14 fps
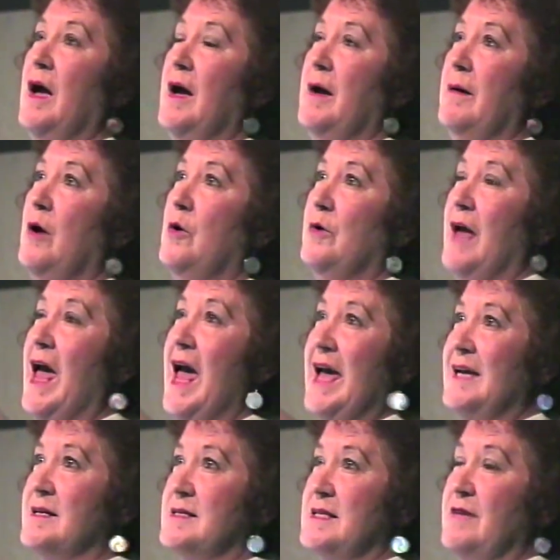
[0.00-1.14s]
old
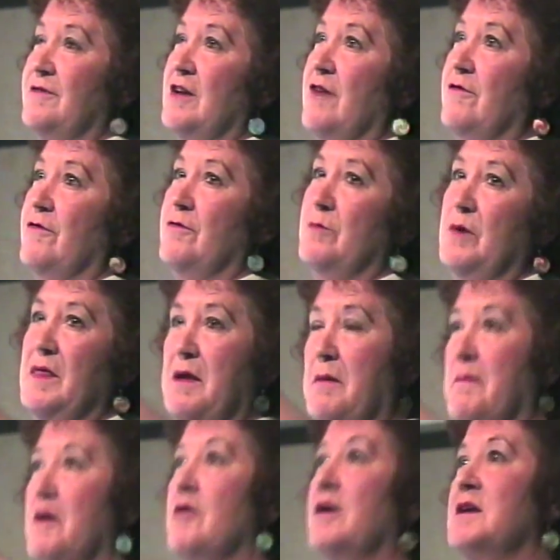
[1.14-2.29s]
hangars left over from when the
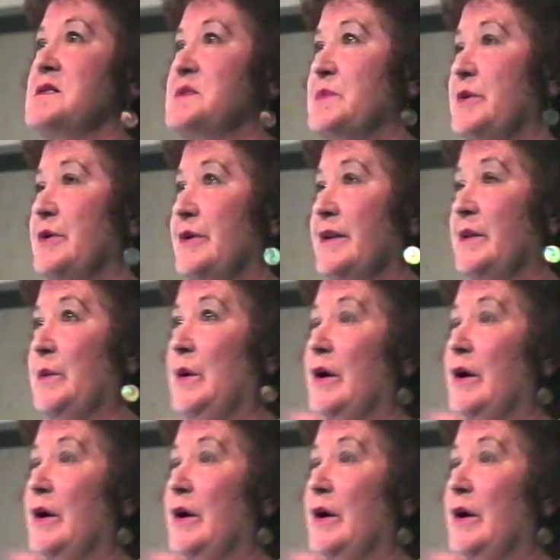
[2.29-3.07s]
Americans were in the